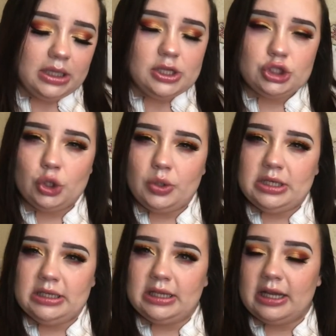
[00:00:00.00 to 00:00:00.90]
so it
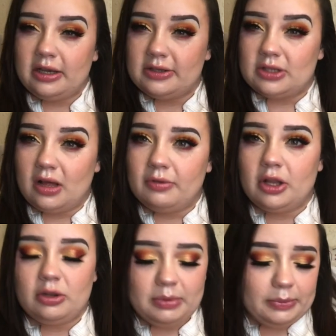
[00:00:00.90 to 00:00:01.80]
didn't kind of dissolve when
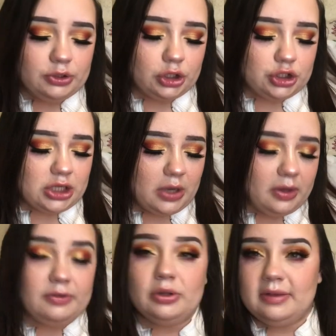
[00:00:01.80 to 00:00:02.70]
other people took a shower,
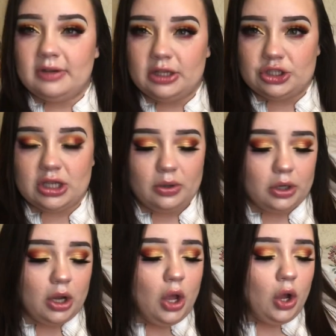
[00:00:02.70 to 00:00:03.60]
if you leave it in the shower,
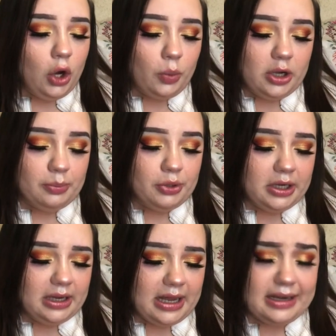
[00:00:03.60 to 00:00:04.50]
or where to put
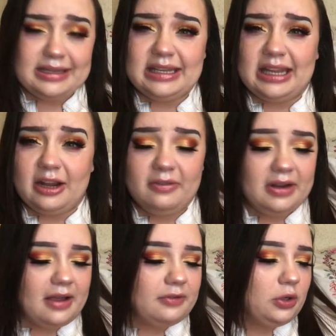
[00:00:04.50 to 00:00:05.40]
it, how to take care of it
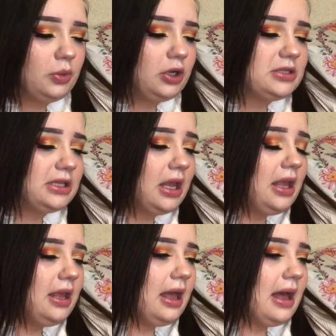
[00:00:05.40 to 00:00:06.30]
afterwards.
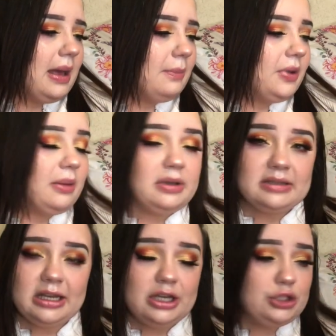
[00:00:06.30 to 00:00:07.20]
But I'm
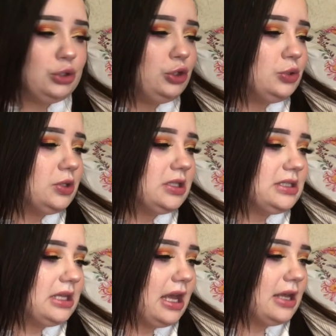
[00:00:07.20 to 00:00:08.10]
excited to use
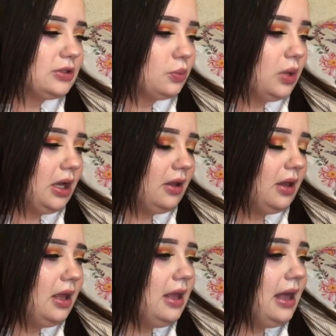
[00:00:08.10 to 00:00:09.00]
this as well.
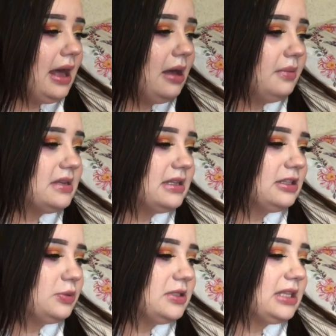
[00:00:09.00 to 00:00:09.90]
It says
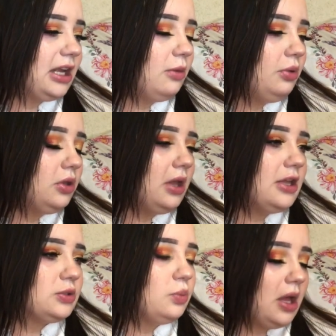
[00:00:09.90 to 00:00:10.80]
it's recyclable
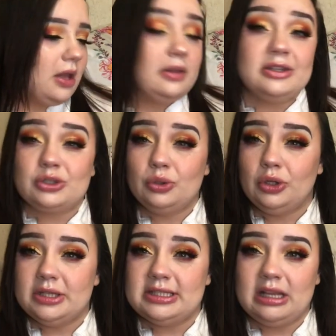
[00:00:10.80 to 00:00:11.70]
as well. Let's Google
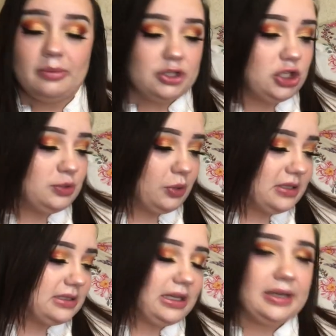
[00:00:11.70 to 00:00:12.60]
and see how much it's priced at.